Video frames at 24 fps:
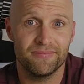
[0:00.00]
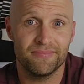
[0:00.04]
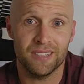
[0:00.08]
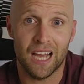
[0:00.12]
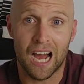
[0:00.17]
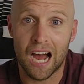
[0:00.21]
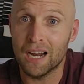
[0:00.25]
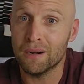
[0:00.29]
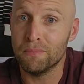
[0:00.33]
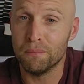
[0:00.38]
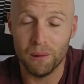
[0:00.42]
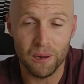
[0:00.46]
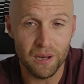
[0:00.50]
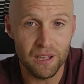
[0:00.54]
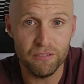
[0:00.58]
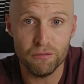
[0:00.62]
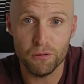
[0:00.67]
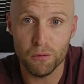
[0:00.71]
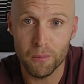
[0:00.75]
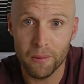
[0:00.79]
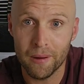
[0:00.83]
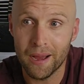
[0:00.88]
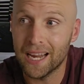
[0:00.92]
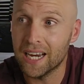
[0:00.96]

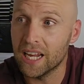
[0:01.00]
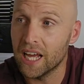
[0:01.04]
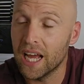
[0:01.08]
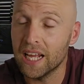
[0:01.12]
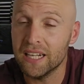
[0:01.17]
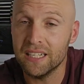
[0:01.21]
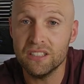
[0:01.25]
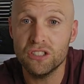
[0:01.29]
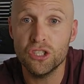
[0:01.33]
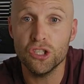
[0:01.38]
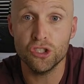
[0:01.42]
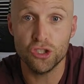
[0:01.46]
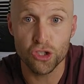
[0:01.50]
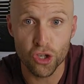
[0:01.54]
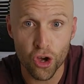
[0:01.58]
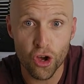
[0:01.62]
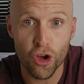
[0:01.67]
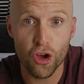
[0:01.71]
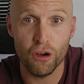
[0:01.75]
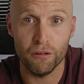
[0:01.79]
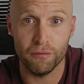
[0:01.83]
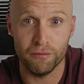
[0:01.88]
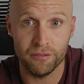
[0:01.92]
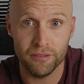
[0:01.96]
unbelievable, man, and
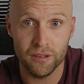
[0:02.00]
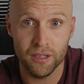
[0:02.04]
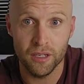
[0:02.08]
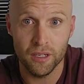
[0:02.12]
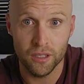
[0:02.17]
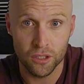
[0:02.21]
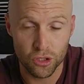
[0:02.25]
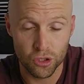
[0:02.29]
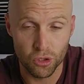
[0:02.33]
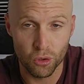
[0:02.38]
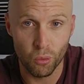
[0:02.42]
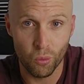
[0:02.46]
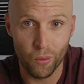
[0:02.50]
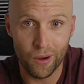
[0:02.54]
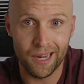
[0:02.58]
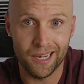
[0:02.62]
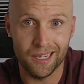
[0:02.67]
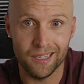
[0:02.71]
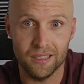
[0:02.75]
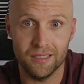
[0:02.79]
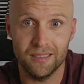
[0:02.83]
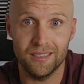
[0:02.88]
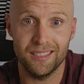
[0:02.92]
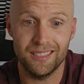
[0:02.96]
deserve to
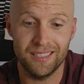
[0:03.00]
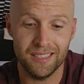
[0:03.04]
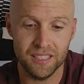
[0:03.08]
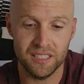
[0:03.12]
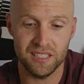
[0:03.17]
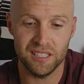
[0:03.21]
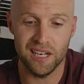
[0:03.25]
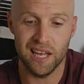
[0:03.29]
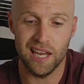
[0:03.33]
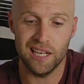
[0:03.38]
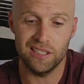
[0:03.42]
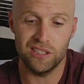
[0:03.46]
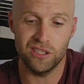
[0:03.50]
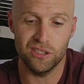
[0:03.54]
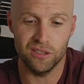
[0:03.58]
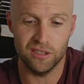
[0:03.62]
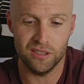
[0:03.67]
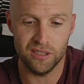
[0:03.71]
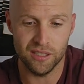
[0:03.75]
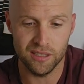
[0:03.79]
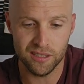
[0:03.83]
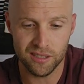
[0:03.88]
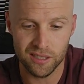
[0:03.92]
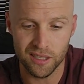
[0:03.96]
win the Six
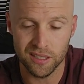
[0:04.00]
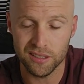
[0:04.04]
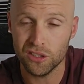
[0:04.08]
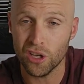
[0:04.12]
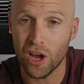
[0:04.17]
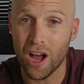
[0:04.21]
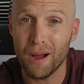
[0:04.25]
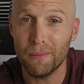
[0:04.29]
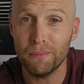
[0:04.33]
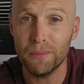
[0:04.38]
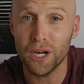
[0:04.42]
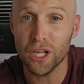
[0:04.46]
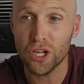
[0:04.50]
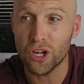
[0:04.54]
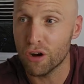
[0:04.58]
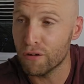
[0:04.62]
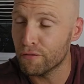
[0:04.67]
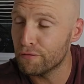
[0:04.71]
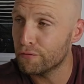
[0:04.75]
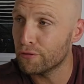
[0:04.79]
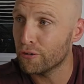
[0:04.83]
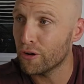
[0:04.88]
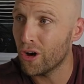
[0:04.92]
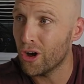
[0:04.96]
Nations this year. So I'm going to go
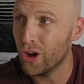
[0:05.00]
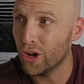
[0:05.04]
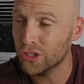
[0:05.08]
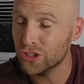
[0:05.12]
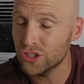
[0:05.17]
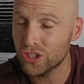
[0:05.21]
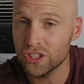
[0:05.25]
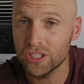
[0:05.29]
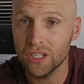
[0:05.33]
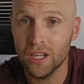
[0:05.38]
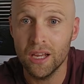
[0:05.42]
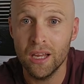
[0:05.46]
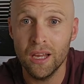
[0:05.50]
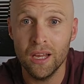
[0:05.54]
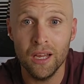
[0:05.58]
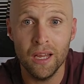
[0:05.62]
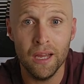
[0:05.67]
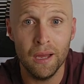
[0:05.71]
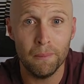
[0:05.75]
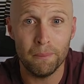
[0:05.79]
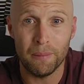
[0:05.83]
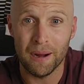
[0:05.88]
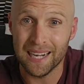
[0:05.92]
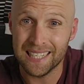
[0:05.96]

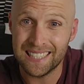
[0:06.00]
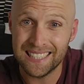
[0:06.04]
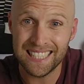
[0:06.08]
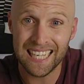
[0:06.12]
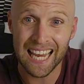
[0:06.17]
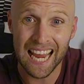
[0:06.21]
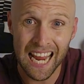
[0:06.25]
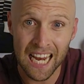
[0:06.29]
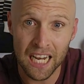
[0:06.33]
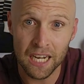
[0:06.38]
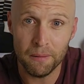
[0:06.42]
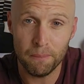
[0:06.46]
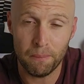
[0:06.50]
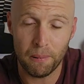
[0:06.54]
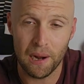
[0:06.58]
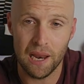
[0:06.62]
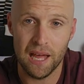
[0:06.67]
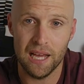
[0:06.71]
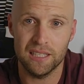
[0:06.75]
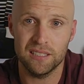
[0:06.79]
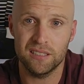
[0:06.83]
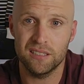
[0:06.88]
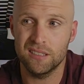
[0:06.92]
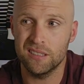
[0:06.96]
France by 10
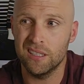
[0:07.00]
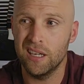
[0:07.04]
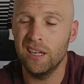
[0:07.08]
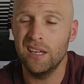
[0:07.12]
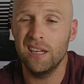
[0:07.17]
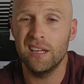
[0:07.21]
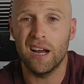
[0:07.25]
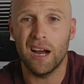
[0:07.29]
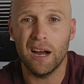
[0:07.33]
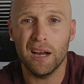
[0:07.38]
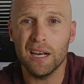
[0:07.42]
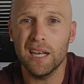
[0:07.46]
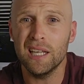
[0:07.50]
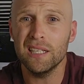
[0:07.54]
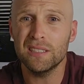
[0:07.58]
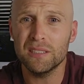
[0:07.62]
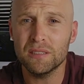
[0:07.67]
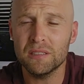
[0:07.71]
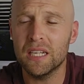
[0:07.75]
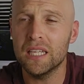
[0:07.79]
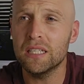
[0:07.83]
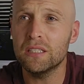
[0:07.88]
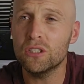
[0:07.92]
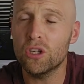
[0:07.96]
plus.
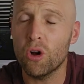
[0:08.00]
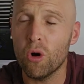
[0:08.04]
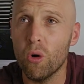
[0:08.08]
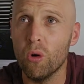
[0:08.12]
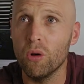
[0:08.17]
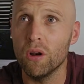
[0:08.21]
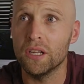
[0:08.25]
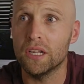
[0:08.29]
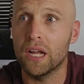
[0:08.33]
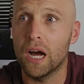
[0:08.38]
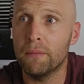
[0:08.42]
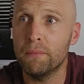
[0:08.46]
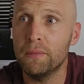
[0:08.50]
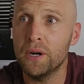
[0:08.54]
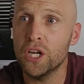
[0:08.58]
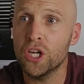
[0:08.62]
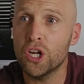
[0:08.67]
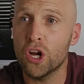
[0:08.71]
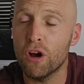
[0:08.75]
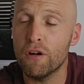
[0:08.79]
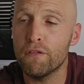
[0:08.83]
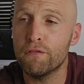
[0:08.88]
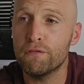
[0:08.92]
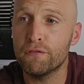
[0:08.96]
Let's call it. I'm going to
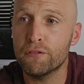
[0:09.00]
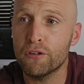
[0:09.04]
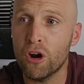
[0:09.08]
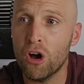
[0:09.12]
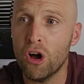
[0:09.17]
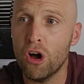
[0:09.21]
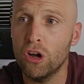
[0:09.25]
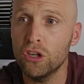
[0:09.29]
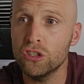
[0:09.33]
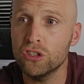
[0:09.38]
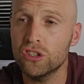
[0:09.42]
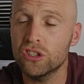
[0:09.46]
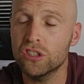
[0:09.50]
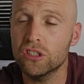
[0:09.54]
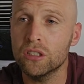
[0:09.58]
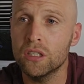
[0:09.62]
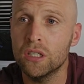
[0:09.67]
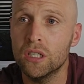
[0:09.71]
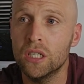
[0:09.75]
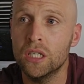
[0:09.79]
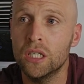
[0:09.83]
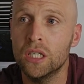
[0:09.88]
go France